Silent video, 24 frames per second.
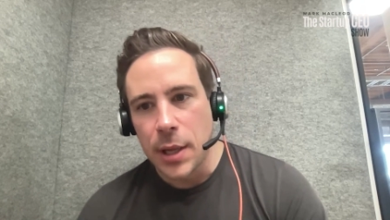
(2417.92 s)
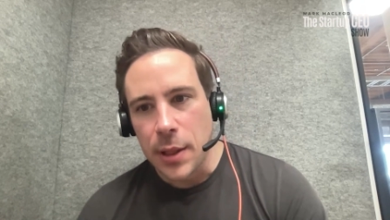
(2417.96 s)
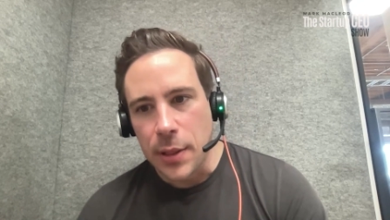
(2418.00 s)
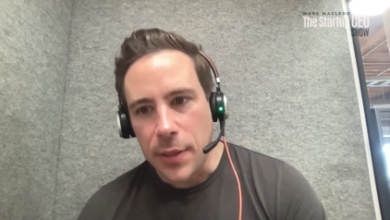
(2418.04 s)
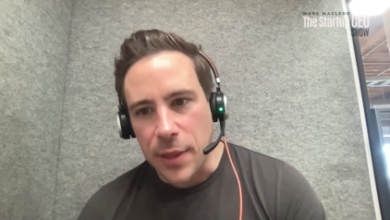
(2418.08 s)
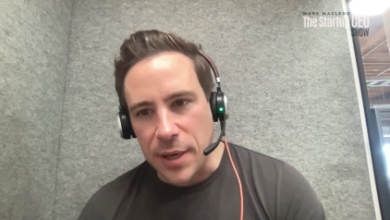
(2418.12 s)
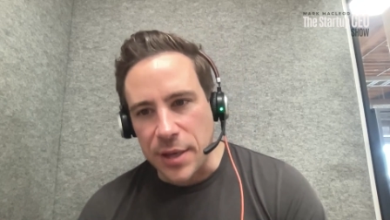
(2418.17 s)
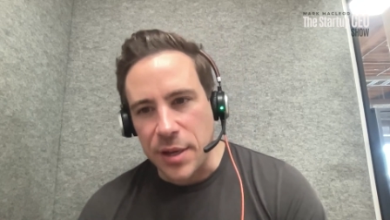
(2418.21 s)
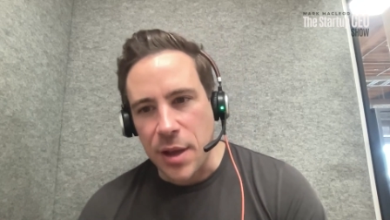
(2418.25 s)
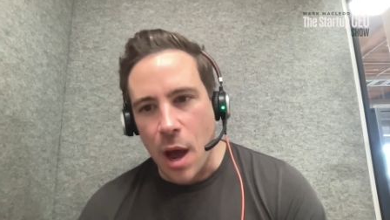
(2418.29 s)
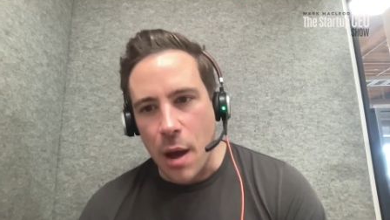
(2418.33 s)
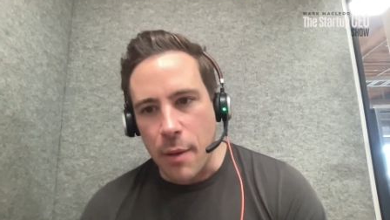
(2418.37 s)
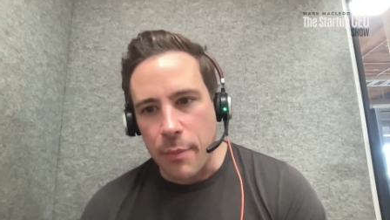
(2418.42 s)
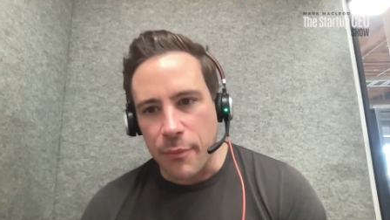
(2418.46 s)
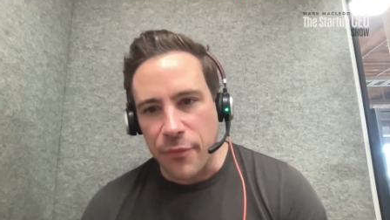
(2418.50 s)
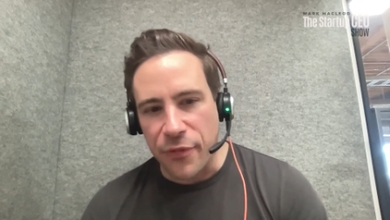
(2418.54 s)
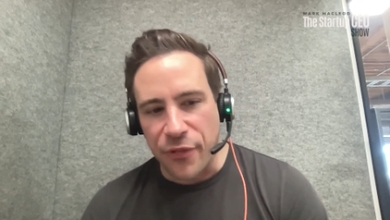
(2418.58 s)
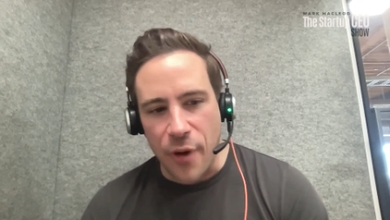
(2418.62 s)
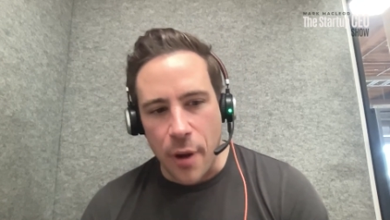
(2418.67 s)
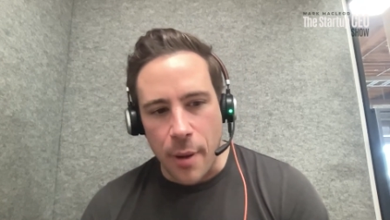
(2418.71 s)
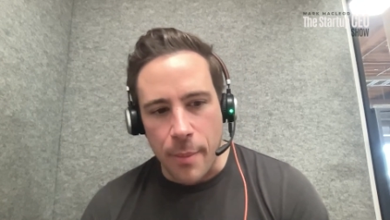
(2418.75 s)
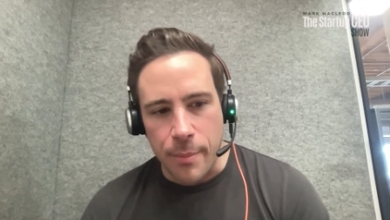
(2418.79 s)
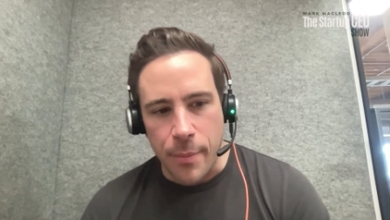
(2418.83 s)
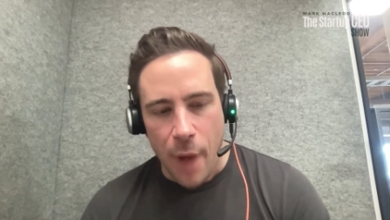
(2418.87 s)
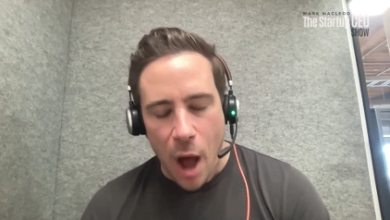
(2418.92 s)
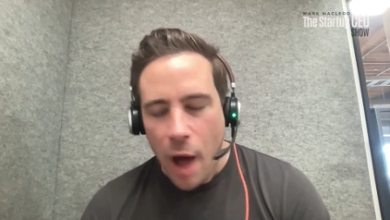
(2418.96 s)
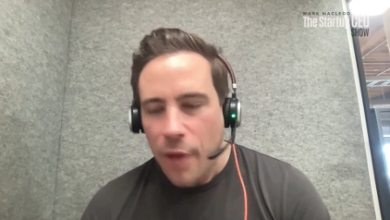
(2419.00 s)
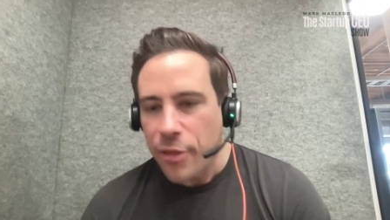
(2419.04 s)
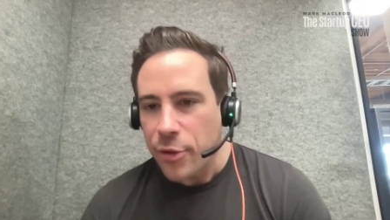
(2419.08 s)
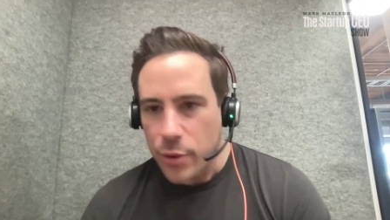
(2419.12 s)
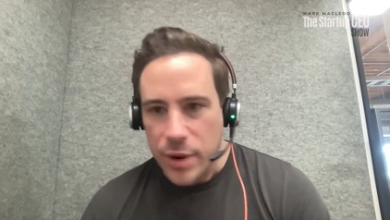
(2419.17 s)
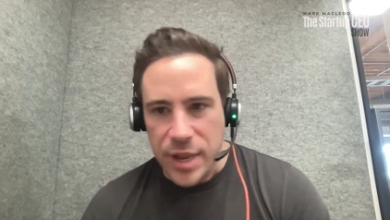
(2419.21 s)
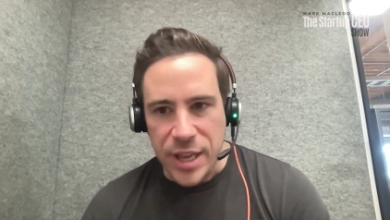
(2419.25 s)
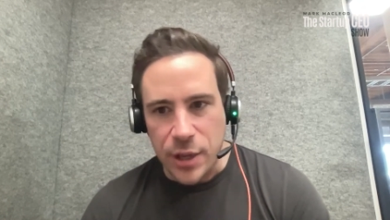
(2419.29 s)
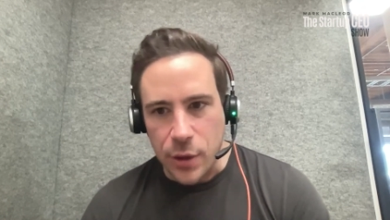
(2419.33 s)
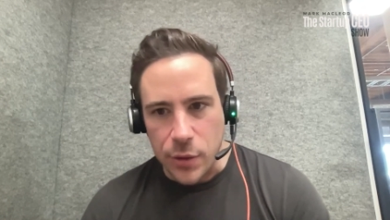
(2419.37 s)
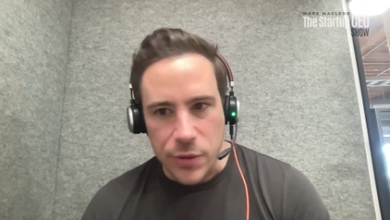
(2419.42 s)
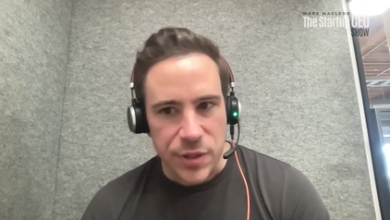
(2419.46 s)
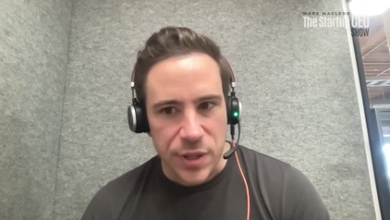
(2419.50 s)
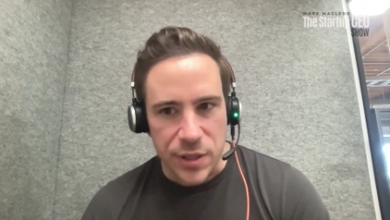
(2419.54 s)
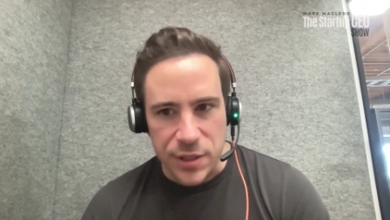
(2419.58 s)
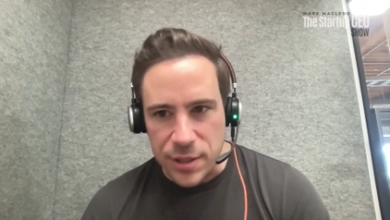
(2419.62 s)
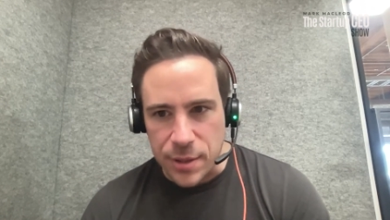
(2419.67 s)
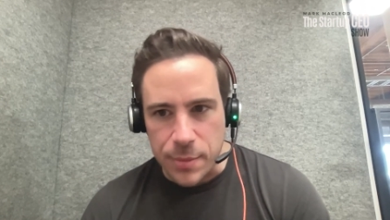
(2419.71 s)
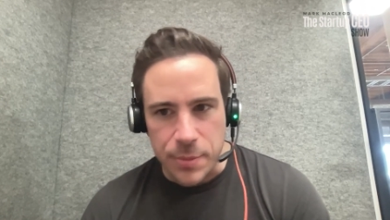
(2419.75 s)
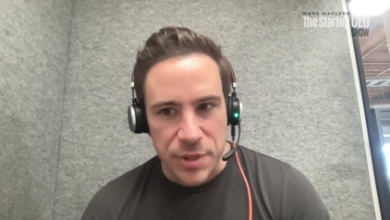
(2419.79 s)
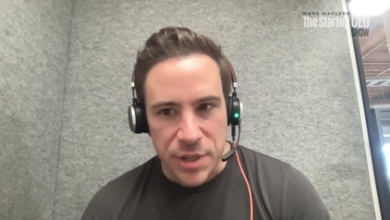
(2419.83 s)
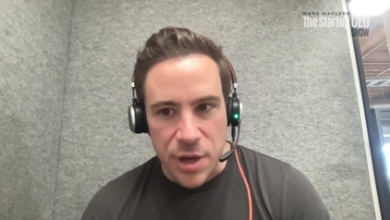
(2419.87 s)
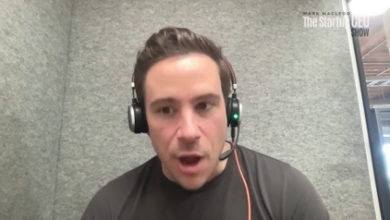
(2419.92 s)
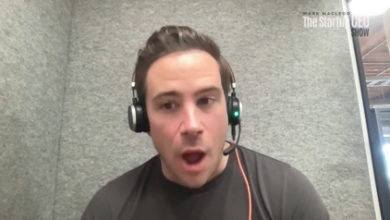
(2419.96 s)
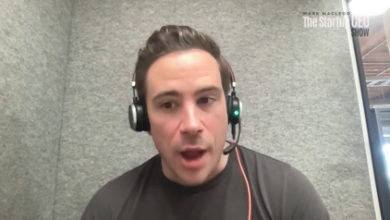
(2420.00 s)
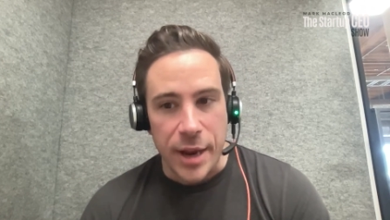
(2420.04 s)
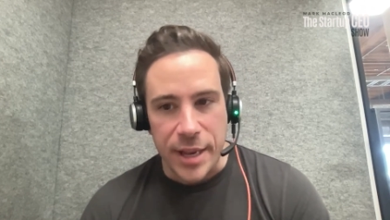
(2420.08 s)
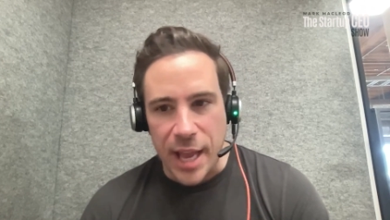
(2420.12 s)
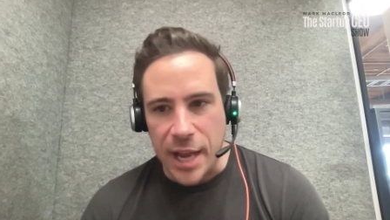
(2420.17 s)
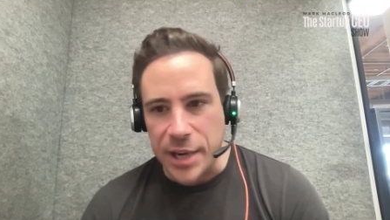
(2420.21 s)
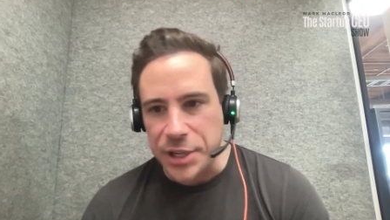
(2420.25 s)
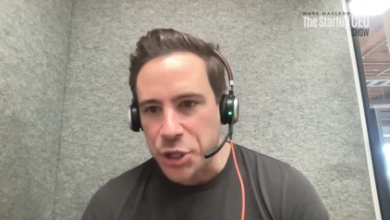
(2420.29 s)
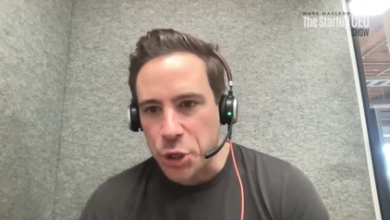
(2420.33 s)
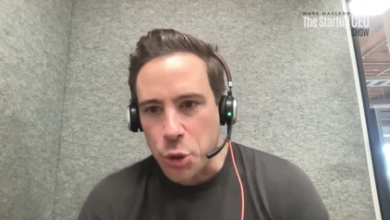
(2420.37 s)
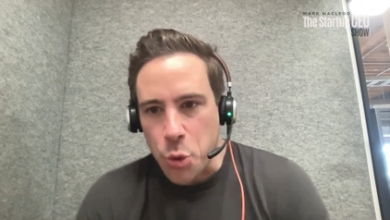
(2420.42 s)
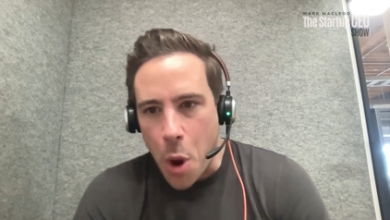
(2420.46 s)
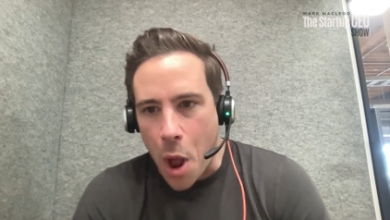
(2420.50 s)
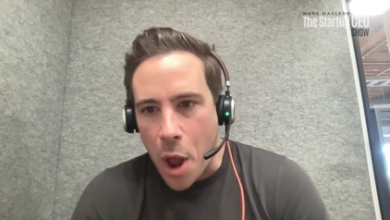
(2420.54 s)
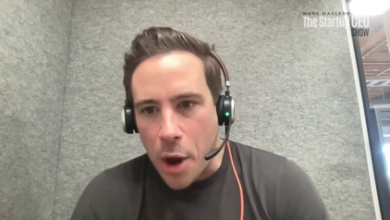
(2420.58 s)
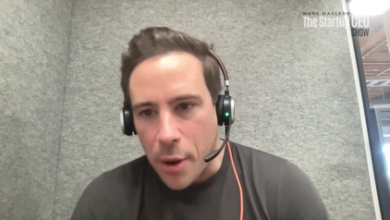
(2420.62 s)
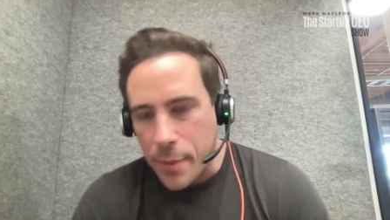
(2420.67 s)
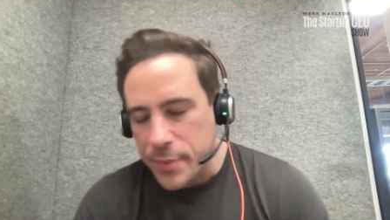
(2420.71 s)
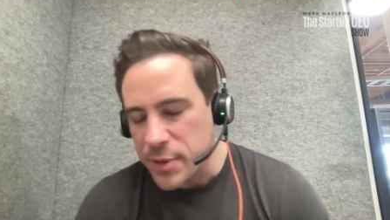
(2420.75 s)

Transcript: that come from other ecosystems, not yet Toronto.